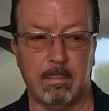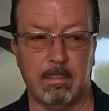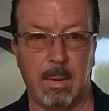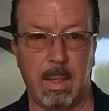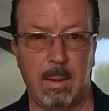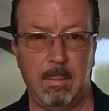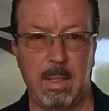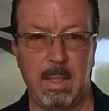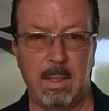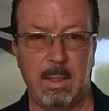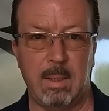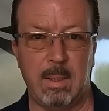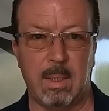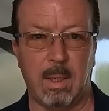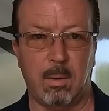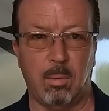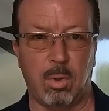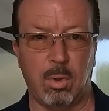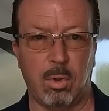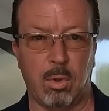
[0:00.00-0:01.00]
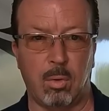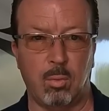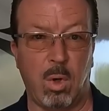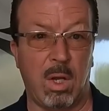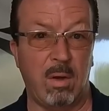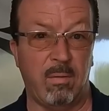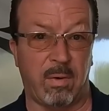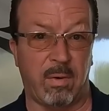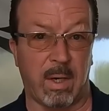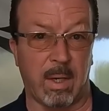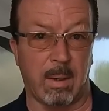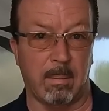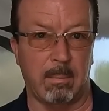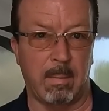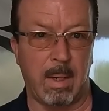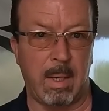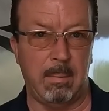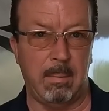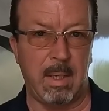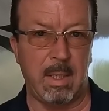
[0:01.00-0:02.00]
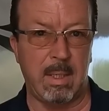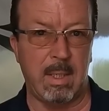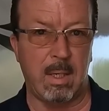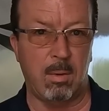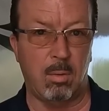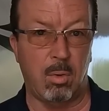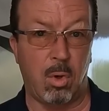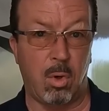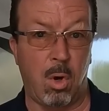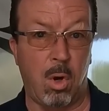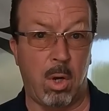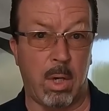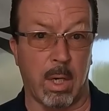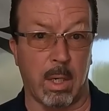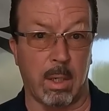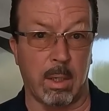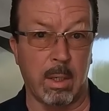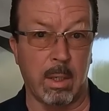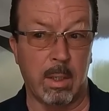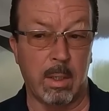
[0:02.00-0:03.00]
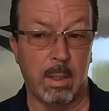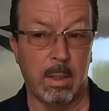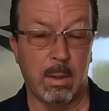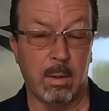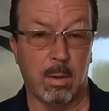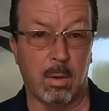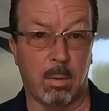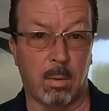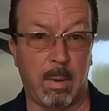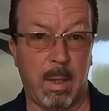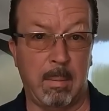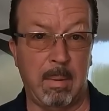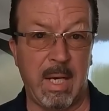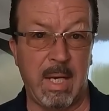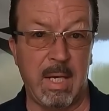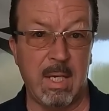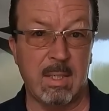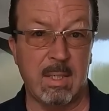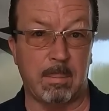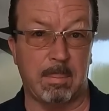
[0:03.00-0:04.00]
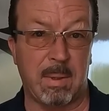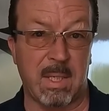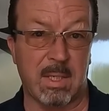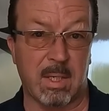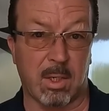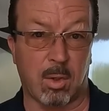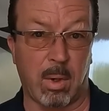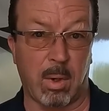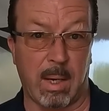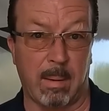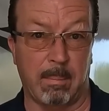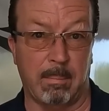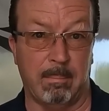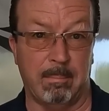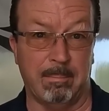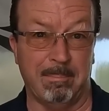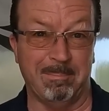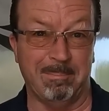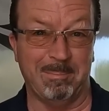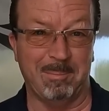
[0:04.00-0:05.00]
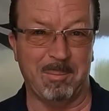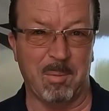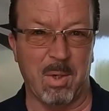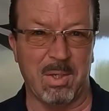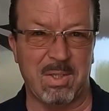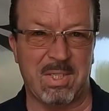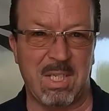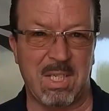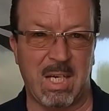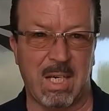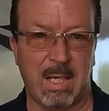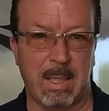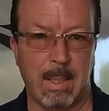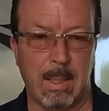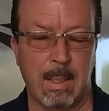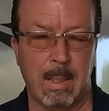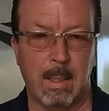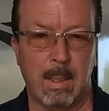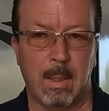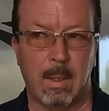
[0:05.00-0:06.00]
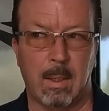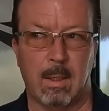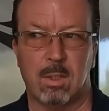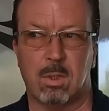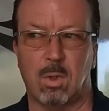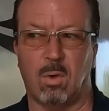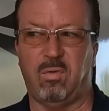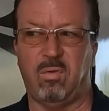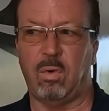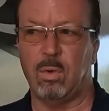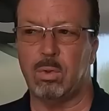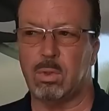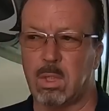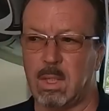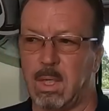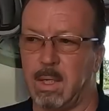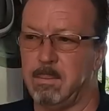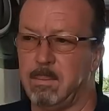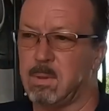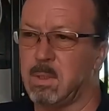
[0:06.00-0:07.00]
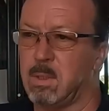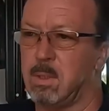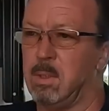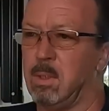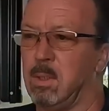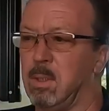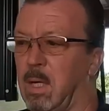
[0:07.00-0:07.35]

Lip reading: Maybe they weren't on welfare. Maybe they were on it. Or maybe it is a piece of crap. We'll see. So first glimpse,